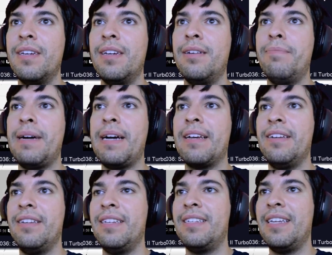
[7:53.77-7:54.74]
My
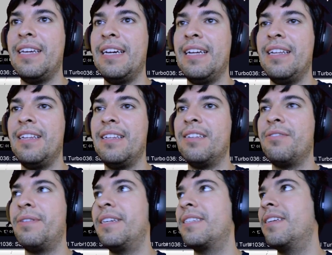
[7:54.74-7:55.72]
goodness, yeah, this is
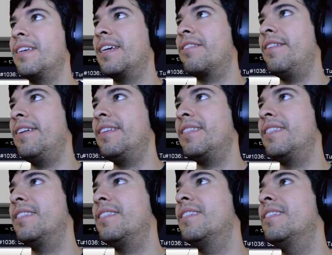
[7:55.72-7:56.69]
where it's gonna get crazy.
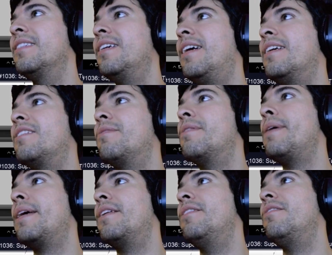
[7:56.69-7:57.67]
All right, so we're gonna
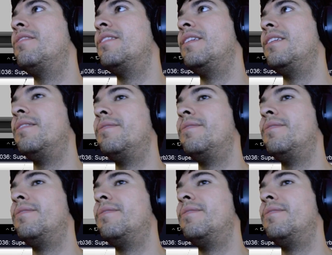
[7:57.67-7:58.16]
make a new scene.